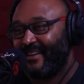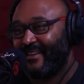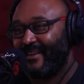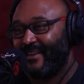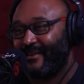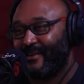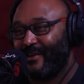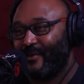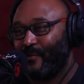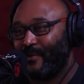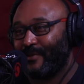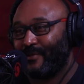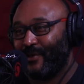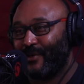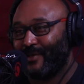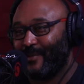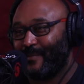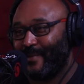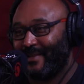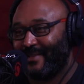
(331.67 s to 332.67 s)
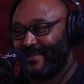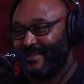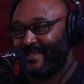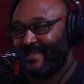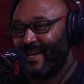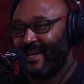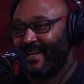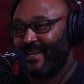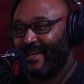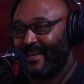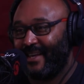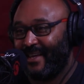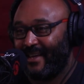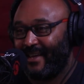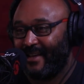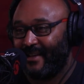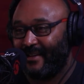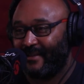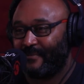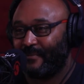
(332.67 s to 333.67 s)
we talked about the psyche
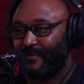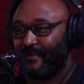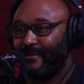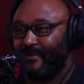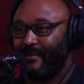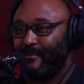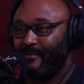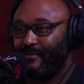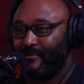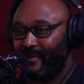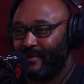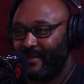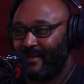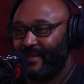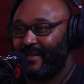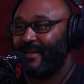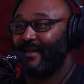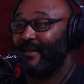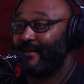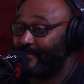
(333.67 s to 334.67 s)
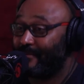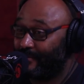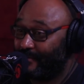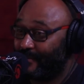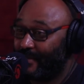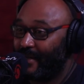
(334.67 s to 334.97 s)
and the breathing in.